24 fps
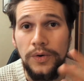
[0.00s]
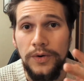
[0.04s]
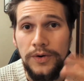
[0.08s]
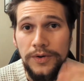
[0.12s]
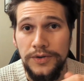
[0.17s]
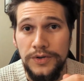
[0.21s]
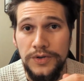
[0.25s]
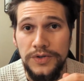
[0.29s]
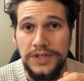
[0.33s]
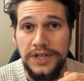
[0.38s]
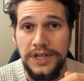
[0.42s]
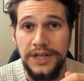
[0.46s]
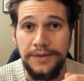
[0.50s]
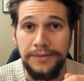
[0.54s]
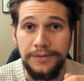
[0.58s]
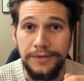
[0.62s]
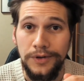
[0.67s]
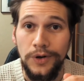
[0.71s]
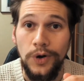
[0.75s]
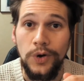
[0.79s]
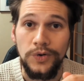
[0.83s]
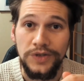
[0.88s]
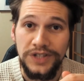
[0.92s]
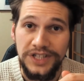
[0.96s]
Or you say
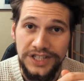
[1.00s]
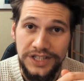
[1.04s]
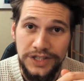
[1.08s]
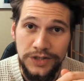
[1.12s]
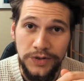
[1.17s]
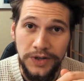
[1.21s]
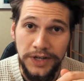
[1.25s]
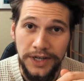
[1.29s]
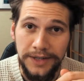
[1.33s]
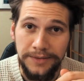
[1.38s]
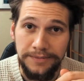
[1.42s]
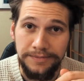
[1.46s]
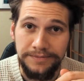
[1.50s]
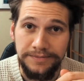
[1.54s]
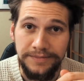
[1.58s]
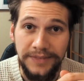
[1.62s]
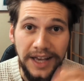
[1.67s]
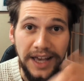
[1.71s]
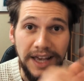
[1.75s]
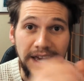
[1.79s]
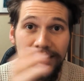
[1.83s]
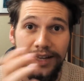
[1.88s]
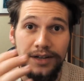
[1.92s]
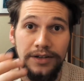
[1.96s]
konnichiwa,
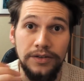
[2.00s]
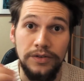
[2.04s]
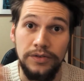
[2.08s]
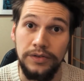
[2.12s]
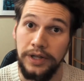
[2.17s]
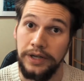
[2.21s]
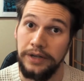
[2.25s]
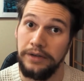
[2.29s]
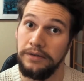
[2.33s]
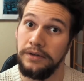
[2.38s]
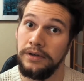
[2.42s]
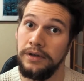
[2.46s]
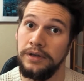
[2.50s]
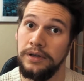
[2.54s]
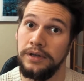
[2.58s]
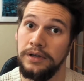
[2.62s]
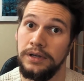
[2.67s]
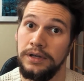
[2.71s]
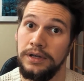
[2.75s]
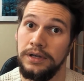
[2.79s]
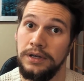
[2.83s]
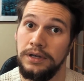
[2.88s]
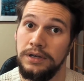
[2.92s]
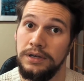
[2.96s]
and they're like,
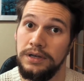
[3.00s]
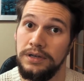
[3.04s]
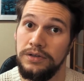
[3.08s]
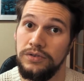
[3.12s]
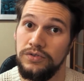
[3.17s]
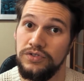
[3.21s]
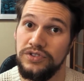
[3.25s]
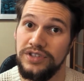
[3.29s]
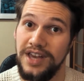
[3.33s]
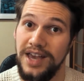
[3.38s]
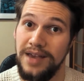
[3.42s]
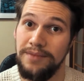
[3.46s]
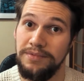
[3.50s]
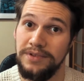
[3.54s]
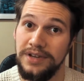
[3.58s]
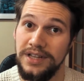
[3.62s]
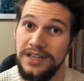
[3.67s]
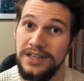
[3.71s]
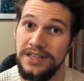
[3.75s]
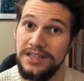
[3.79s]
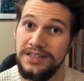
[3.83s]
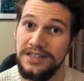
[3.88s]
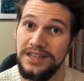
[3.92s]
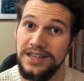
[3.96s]
your
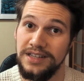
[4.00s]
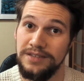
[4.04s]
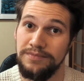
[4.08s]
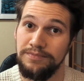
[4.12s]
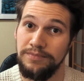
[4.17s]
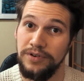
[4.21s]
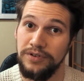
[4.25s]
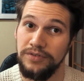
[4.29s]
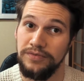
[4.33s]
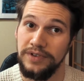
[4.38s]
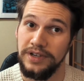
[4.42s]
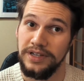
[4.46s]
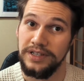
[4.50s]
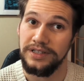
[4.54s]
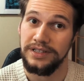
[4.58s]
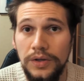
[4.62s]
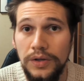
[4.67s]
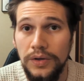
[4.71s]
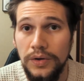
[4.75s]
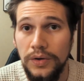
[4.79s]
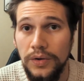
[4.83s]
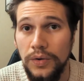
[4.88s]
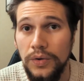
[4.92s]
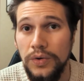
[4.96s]
Japanese is perfect.
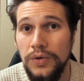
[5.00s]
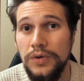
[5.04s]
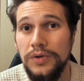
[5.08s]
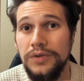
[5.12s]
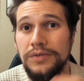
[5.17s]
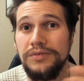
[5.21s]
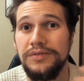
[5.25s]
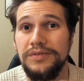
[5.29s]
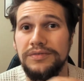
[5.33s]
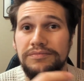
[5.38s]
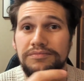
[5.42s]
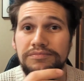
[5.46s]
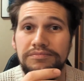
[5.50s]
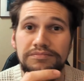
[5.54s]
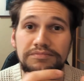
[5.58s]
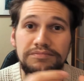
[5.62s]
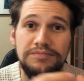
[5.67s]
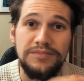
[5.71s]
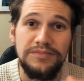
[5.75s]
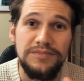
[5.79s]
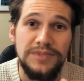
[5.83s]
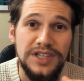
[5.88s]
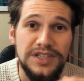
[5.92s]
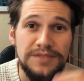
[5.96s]
Or
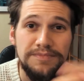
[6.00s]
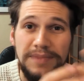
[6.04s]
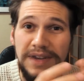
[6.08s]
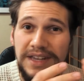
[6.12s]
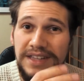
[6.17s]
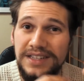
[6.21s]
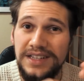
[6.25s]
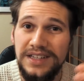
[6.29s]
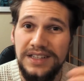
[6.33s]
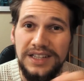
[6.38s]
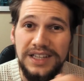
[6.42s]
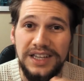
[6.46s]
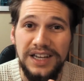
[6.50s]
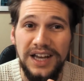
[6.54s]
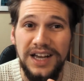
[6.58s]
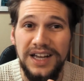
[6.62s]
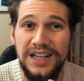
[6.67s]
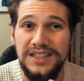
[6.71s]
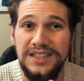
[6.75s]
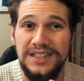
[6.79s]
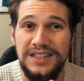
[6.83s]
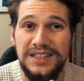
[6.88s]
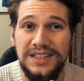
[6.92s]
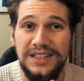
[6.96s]
just basically
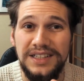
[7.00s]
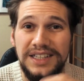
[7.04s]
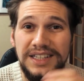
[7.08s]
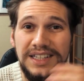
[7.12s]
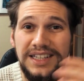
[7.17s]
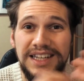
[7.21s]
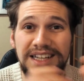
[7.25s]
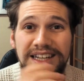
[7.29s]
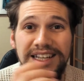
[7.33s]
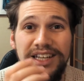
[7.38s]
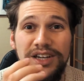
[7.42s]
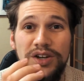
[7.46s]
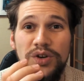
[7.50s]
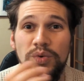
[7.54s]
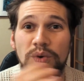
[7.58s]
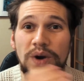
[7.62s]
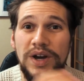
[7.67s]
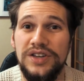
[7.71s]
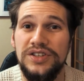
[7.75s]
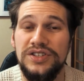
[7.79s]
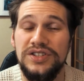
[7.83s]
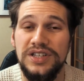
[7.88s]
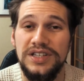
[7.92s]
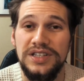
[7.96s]
constantly getting
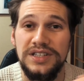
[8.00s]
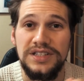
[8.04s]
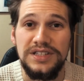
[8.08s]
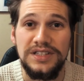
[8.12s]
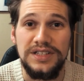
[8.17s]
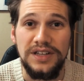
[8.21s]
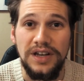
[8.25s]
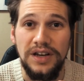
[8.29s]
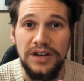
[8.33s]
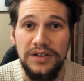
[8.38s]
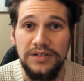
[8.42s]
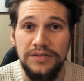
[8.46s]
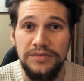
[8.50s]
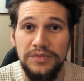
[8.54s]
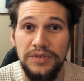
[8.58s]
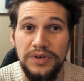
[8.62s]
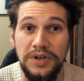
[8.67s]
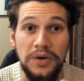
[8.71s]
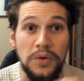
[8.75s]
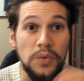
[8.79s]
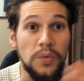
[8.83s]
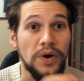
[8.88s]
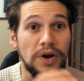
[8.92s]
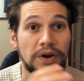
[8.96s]
questions of you
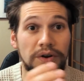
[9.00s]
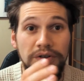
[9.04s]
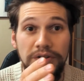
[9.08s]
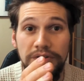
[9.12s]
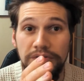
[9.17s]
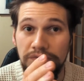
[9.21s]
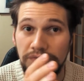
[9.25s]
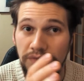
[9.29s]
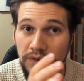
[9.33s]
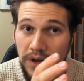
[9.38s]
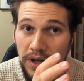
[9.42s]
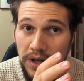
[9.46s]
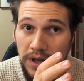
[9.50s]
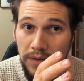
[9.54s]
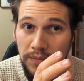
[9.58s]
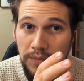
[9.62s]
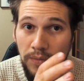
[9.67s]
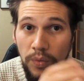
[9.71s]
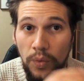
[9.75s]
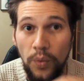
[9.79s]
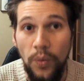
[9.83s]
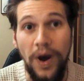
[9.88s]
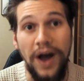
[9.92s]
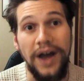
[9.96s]
know, where are you from?
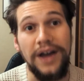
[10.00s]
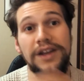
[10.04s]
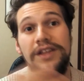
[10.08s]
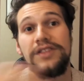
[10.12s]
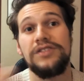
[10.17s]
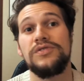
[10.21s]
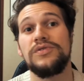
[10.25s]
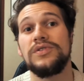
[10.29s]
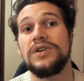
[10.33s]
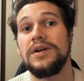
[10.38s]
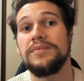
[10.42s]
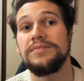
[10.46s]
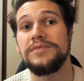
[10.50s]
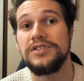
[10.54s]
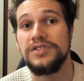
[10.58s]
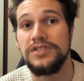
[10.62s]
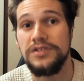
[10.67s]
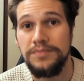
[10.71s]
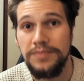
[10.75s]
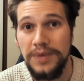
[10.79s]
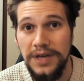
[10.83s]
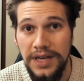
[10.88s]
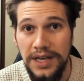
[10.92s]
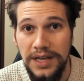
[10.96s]
Why did you come to
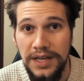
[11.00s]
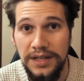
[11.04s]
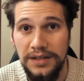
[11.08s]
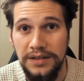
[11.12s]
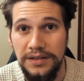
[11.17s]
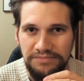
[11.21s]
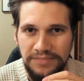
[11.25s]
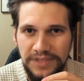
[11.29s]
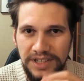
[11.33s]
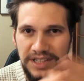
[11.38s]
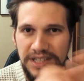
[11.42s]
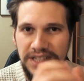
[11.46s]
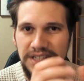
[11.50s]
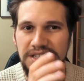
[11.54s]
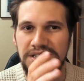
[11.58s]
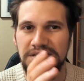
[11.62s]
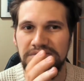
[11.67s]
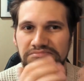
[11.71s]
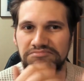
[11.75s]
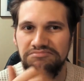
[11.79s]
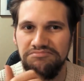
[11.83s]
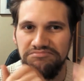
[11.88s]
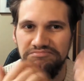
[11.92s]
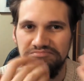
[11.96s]
Japan? It
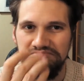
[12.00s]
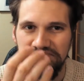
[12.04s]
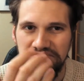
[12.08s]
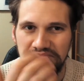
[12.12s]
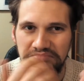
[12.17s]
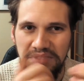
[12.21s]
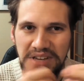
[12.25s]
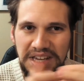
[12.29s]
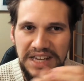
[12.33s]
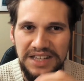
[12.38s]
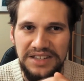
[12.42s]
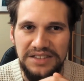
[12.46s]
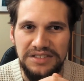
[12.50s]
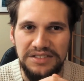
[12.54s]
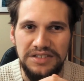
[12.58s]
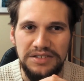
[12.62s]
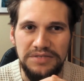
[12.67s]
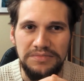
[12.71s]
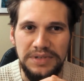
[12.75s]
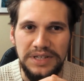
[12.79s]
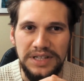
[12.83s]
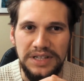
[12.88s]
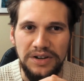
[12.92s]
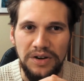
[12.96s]
doesn't mean to
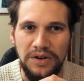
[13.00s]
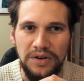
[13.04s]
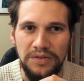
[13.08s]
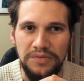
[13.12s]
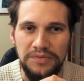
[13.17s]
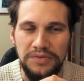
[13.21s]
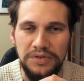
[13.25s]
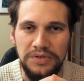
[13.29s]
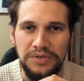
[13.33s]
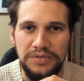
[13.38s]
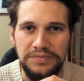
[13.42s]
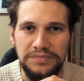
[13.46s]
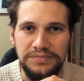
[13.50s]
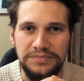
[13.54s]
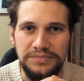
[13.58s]
be harmful.